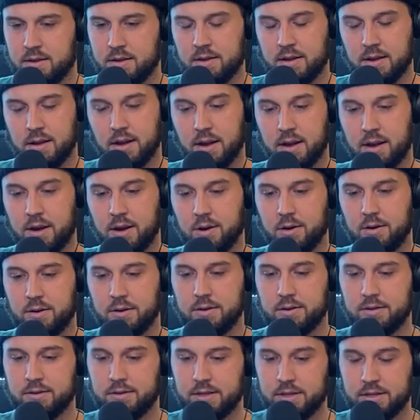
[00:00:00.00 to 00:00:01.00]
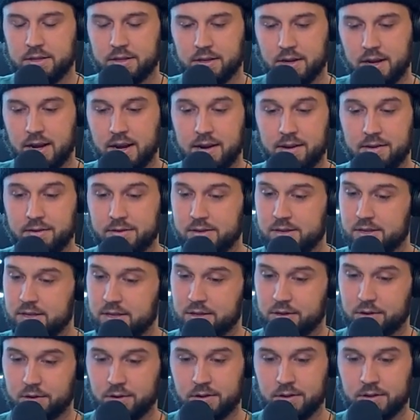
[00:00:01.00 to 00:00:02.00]
oh, this
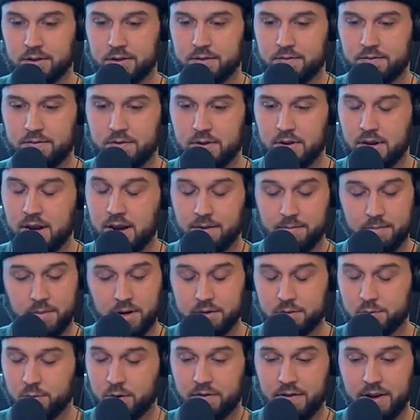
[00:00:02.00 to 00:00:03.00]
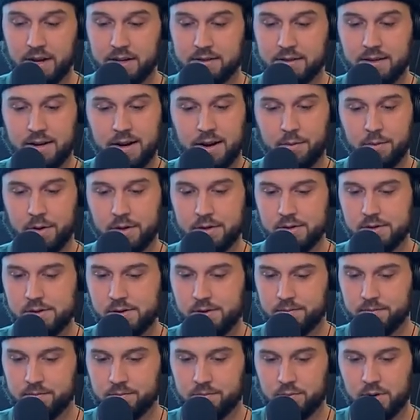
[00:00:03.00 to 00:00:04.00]
girl is, yeah, much more advanced than I was.
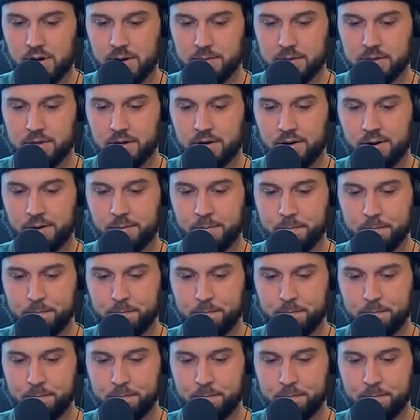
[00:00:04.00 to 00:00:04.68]
Props to her.